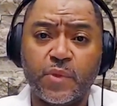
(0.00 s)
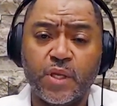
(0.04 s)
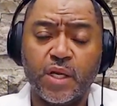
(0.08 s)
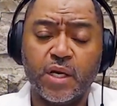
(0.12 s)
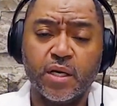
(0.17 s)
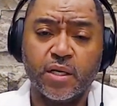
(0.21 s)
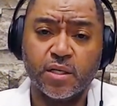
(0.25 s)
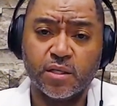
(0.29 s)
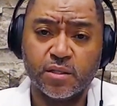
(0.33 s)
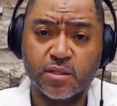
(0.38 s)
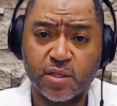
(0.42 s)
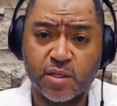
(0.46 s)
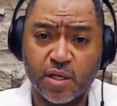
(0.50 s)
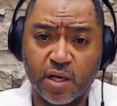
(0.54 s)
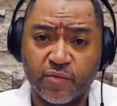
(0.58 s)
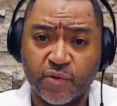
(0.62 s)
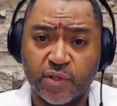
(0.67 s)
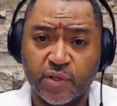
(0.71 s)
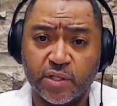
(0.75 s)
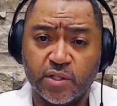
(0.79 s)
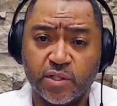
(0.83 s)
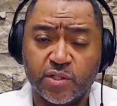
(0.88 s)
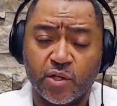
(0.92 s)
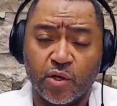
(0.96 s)
in the
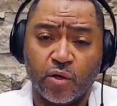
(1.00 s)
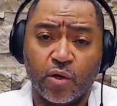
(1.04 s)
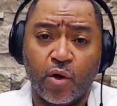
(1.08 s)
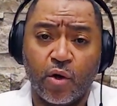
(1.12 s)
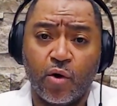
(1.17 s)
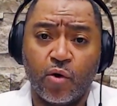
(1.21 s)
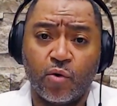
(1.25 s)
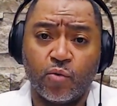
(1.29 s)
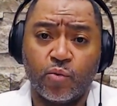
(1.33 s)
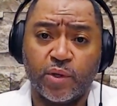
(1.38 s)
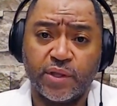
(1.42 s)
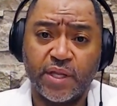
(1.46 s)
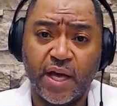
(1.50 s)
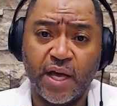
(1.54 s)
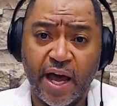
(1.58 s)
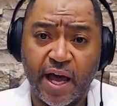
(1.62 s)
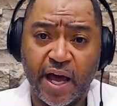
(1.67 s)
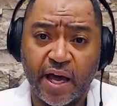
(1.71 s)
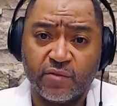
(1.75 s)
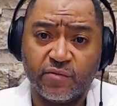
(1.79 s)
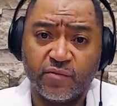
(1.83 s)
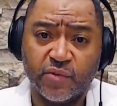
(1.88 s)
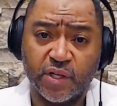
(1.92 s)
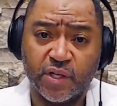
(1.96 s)
70s along with the
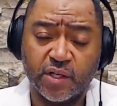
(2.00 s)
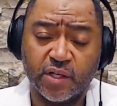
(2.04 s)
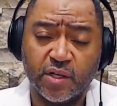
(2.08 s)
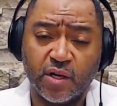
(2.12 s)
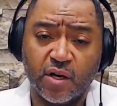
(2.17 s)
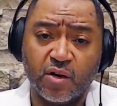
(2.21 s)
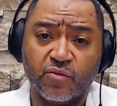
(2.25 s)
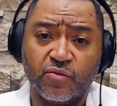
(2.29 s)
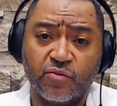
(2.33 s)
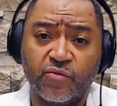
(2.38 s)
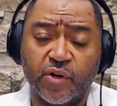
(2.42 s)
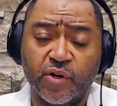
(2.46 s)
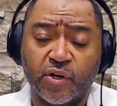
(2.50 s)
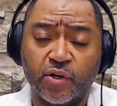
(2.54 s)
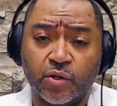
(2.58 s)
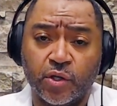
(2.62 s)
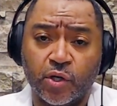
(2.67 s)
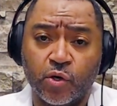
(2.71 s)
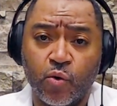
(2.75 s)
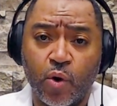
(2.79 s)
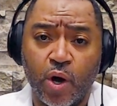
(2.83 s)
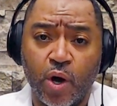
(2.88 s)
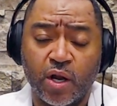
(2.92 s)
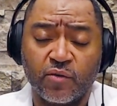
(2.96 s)
advent of
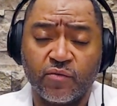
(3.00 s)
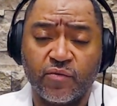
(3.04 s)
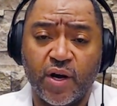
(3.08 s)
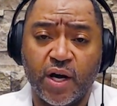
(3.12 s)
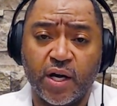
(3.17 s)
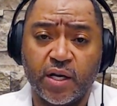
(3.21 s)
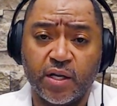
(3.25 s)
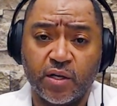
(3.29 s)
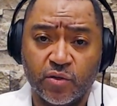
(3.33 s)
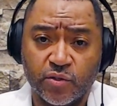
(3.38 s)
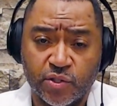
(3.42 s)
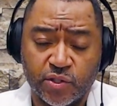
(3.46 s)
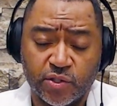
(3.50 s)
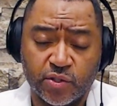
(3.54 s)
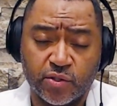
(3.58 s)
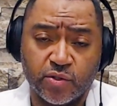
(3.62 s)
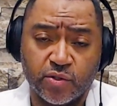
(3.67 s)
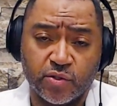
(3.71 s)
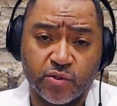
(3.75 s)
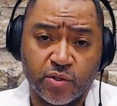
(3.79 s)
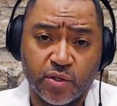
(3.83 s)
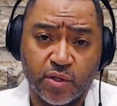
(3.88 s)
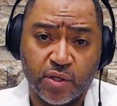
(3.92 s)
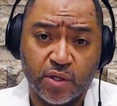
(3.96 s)
federally qualified health
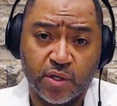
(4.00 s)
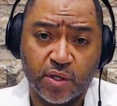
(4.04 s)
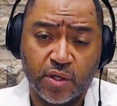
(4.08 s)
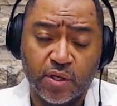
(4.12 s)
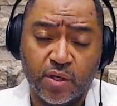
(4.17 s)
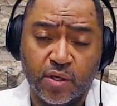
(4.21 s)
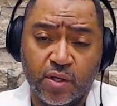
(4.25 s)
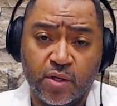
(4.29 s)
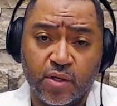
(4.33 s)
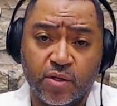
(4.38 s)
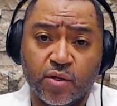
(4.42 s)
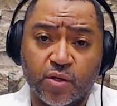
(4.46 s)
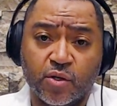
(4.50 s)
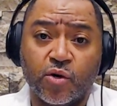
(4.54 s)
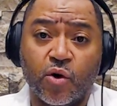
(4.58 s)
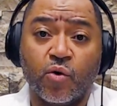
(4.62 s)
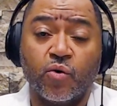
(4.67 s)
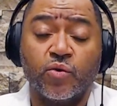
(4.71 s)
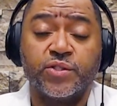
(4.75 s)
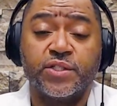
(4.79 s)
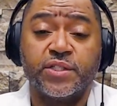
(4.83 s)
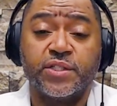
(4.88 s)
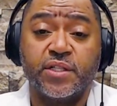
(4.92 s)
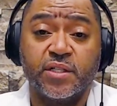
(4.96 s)
centers. The
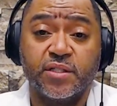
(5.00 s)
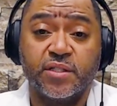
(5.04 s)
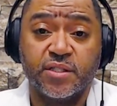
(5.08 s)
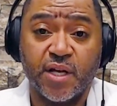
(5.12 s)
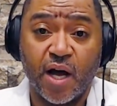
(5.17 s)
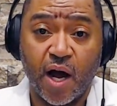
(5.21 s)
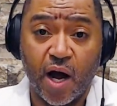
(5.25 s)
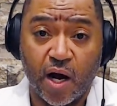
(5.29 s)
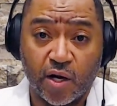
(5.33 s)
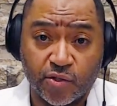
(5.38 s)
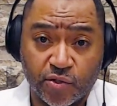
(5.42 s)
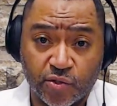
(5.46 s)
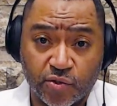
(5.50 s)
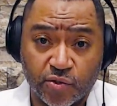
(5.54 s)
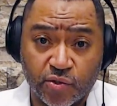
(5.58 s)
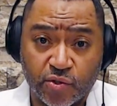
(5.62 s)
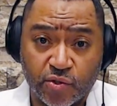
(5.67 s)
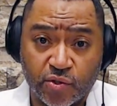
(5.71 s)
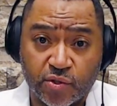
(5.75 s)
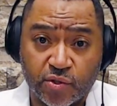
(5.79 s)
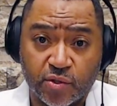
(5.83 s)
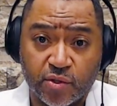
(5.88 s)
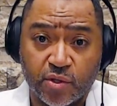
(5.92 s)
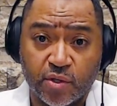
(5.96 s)
goal is to get
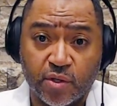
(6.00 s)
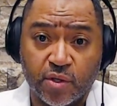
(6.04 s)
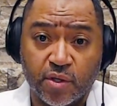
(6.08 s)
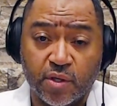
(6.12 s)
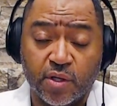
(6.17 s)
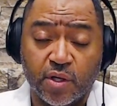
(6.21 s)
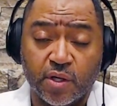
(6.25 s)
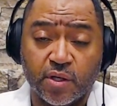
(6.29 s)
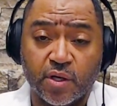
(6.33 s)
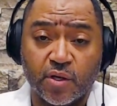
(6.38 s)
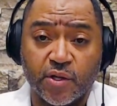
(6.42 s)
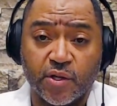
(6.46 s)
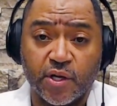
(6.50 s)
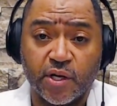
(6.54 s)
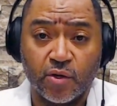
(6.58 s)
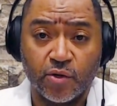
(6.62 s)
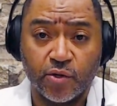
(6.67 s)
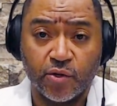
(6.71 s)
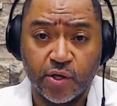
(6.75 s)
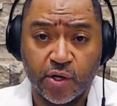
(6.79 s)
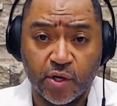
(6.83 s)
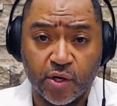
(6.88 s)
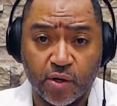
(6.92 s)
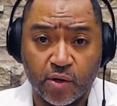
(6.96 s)
doctors and other
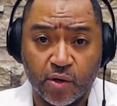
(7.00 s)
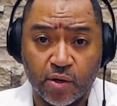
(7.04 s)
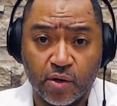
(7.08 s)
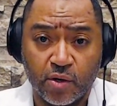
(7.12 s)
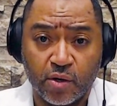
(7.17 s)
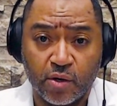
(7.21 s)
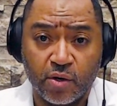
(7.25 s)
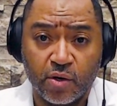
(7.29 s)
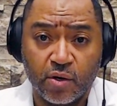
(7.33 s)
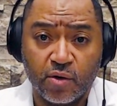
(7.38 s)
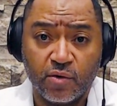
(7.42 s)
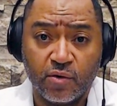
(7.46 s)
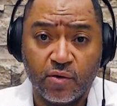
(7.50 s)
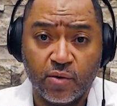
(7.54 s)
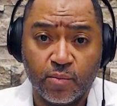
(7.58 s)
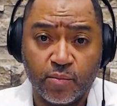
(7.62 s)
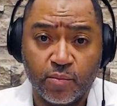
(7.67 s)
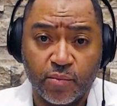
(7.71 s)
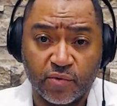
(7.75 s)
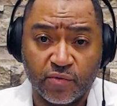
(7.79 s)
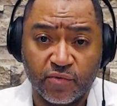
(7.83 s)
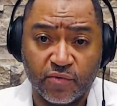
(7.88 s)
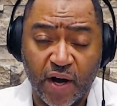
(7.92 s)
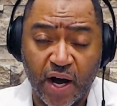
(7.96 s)
healthcare
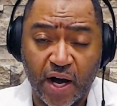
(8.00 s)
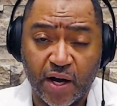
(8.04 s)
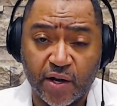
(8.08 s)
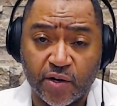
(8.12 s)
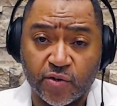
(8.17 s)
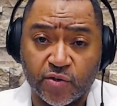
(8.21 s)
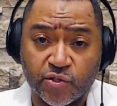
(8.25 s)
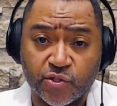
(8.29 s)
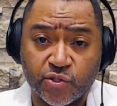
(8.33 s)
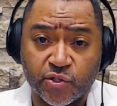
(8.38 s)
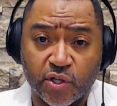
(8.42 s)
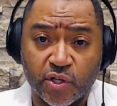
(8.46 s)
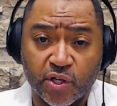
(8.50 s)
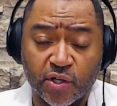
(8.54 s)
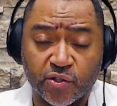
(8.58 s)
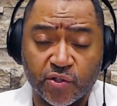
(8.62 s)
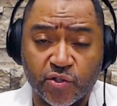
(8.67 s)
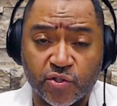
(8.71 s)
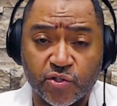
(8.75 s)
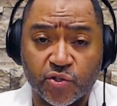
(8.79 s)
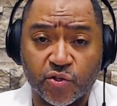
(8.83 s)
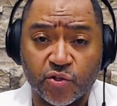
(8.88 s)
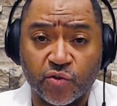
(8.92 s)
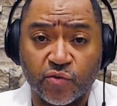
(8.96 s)
providers to
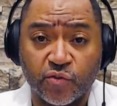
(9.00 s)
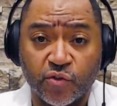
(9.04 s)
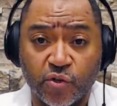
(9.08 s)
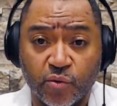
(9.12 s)
underserved